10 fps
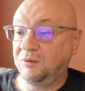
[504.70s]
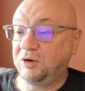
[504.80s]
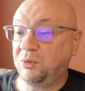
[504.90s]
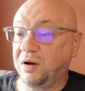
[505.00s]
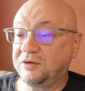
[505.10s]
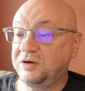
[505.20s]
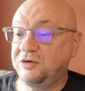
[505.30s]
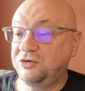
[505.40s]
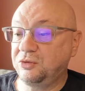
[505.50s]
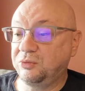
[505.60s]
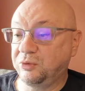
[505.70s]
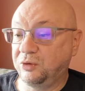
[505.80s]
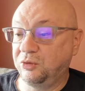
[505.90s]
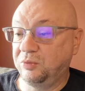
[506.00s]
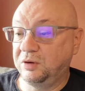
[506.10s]
We walked into a
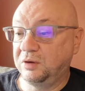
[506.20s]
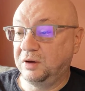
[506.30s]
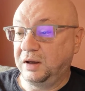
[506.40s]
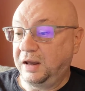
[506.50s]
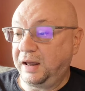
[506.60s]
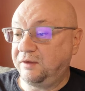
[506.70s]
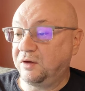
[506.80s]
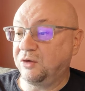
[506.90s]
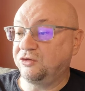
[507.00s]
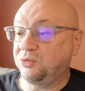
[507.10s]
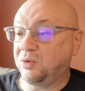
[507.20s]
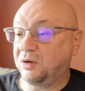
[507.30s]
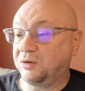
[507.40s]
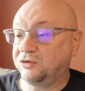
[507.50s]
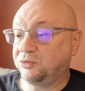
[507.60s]
room, and these
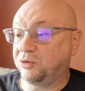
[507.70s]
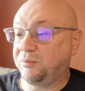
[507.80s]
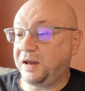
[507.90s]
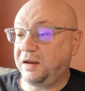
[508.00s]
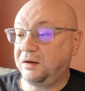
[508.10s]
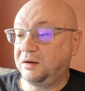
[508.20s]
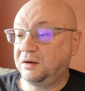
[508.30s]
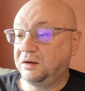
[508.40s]
walls were made